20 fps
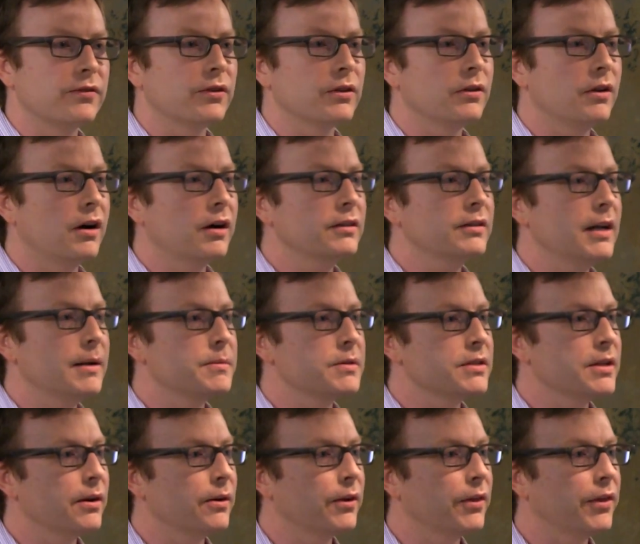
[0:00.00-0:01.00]
For a long time in
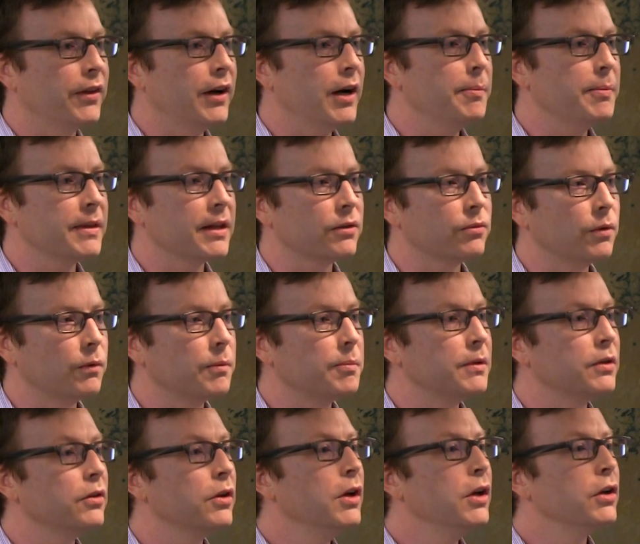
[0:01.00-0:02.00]
psychotherapy, that's what we've
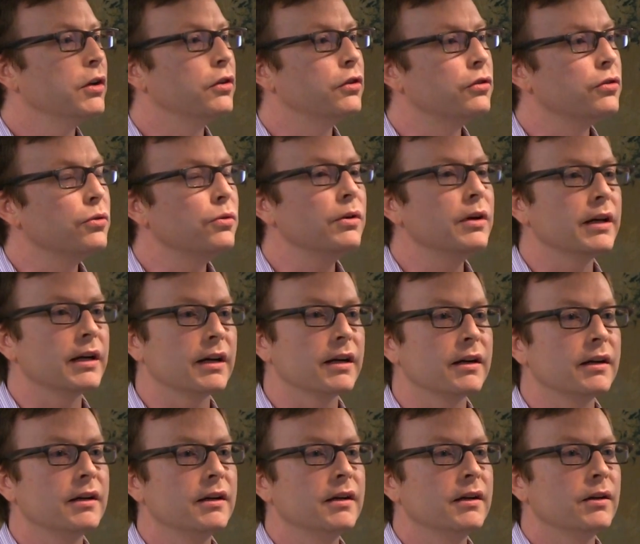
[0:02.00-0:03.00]
been doing
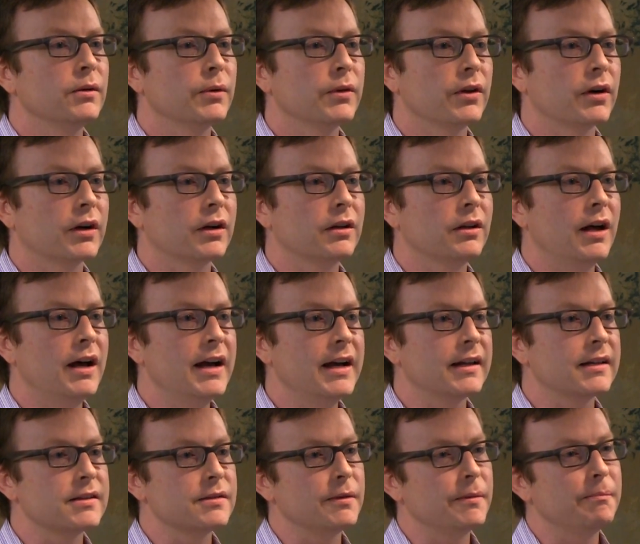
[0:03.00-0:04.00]
with our
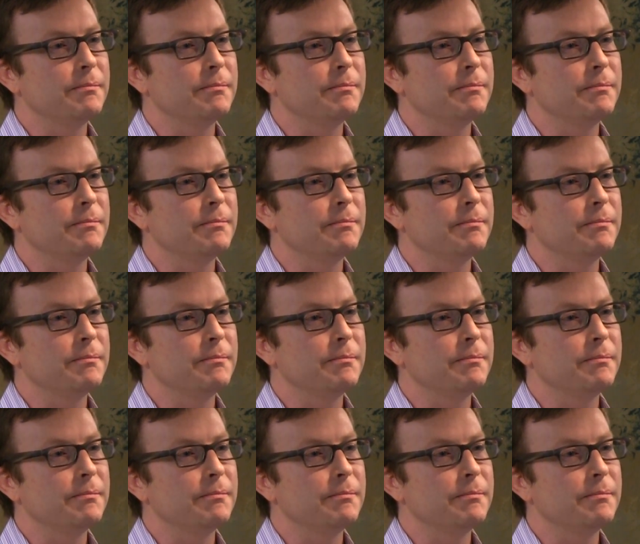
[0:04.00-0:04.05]
clients.